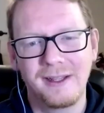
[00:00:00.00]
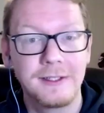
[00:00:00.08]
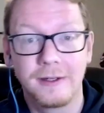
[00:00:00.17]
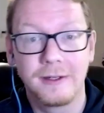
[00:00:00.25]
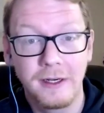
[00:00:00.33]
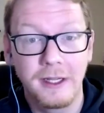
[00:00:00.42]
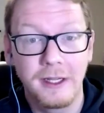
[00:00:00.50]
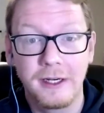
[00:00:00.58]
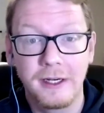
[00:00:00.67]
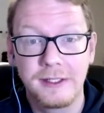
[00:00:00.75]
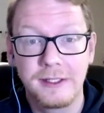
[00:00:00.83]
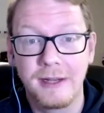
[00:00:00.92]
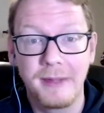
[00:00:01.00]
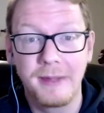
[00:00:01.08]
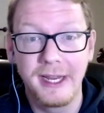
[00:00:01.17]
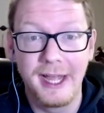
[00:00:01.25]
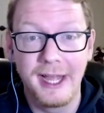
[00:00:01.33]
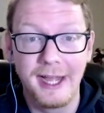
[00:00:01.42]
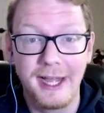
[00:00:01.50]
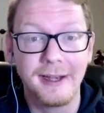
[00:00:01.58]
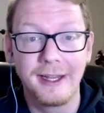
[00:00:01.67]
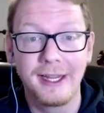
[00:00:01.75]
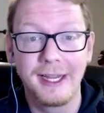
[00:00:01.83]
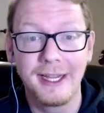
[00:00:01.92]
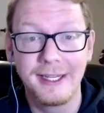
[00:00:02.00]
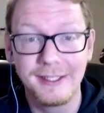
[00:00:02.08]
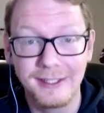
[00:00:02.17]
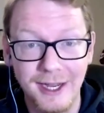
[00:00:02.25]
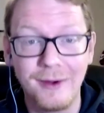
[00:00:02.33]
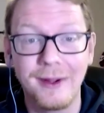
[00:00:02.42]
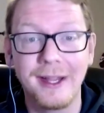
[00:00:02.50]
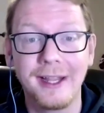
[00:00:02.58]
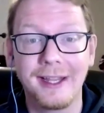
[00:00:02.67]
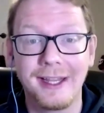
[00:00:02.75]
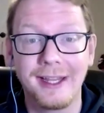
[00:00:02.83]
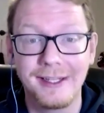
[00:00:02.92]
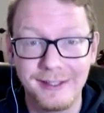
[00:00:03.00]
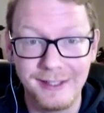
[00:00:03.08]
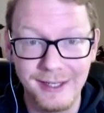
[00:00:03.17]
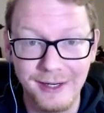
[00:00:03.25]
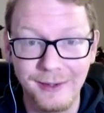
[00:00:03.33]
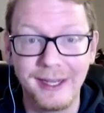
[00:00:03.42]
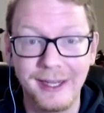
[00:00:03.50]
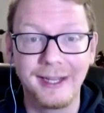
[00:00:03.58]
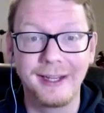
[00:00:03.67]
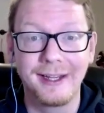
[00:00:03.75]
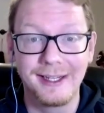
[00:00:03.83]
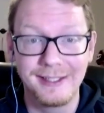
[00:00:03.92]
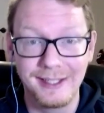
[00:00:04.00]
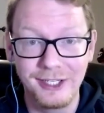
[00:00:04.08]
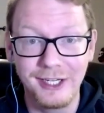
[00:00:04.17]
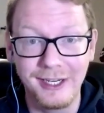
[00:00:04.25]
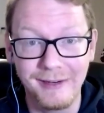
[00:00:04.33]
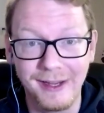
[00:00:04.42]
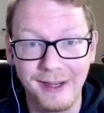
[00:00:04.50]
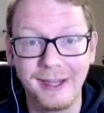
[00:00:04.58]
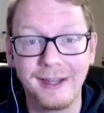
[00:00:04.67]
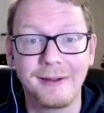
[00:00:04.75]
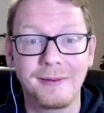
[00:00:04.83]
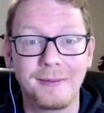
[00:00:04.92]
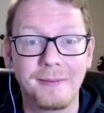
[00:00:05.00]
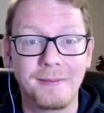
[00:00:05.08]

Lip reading: So clearly you're somebody that is going, is doing, is achieving,